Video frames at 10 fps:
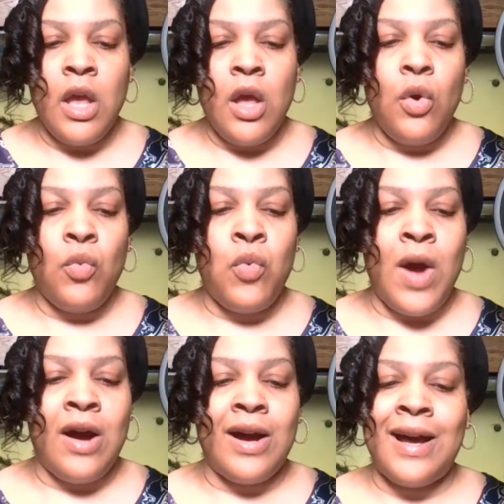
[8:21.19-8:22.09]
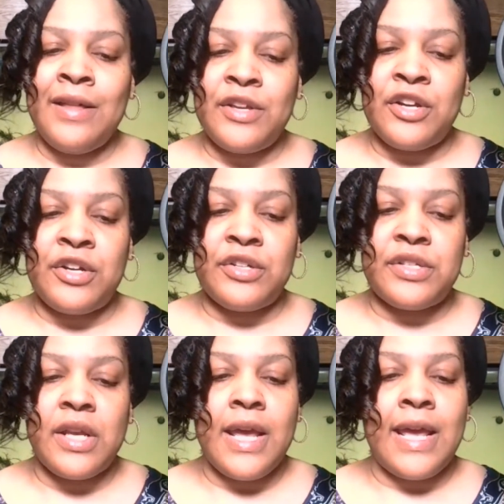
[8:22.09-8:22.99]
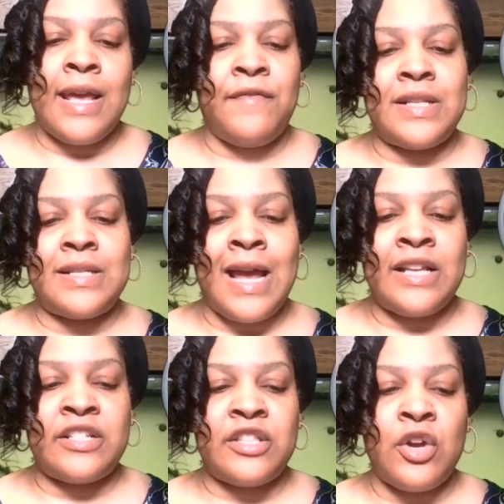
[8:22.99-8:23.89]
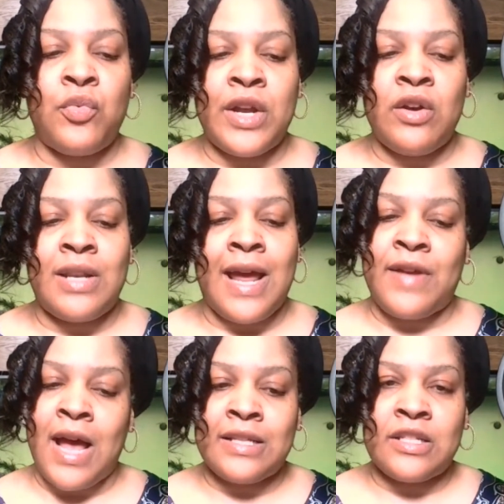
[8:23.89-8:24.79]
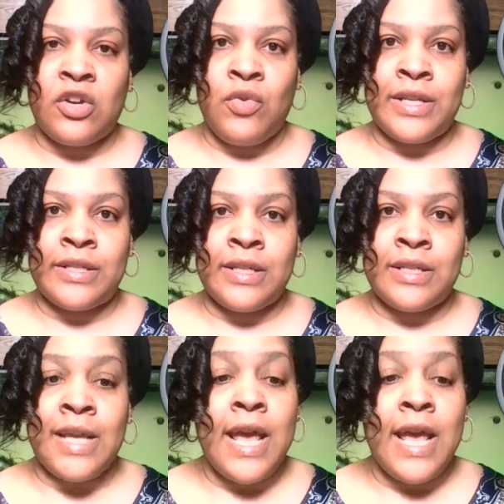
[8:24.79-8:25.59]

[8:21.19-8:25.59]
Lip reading: while others emphasize the real life consequences,